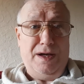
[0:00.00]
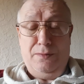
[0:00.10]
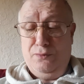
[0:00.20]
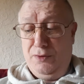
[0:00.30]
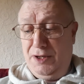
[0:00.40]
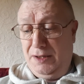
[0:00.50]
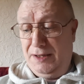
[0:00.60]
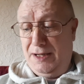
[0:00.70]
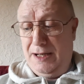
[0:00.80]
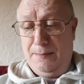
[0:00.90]
I
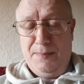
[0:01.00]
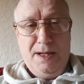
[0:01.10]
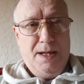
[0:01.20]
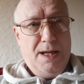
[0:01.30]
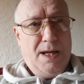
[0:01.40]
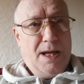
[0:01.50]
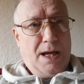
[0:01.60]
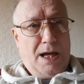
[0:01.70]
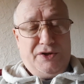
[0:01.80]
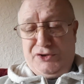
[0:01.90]
really am.
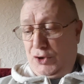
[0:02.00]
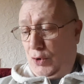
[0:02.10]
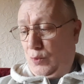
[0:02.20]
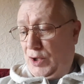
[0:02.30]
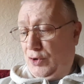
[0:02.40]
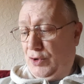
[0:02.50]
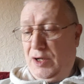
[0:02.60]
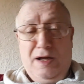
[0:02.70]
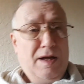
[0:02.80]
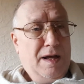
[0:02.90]
So we're
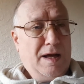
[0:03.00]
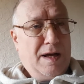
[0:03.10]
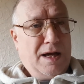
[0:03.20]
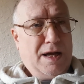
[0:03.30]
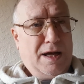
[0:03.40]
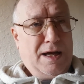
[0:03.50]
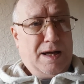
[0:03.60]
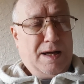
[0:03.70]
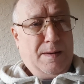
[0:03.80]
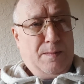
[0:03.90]
gonna
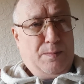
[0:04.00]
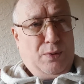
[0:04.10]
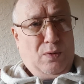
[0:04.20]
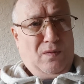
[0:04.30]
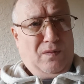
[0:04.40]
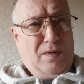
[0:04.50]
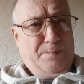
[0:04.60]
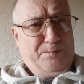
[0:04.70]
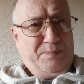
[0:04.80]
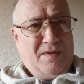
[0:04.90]
pull
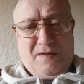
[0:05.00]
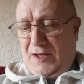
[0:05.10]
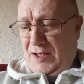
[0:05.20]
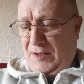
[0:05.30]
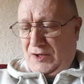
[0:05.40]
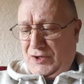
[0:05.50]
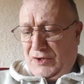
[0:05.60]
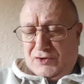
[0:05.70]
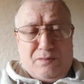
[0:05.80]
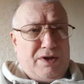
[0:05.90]

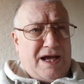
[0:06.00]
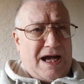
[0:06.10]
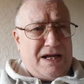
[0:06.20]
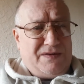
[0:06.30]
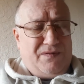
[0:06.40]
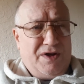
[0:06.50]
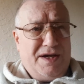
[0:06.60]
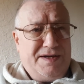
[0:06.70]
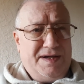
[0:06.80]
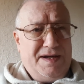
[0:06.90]
some cards for
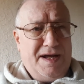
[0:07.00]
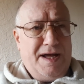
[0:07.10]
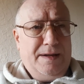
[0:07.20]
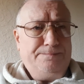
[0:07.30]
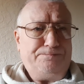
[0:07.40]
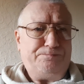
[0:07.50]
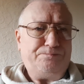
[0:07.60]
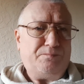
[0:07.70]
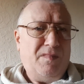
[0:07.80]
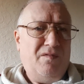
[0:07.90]
you today
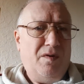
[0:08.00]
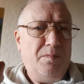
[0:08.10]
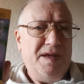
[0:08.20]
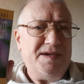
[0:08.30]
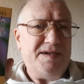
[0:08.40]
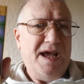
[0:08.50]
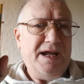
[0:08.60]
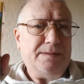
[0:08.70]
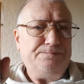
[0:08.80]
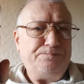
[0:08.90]
from this deck.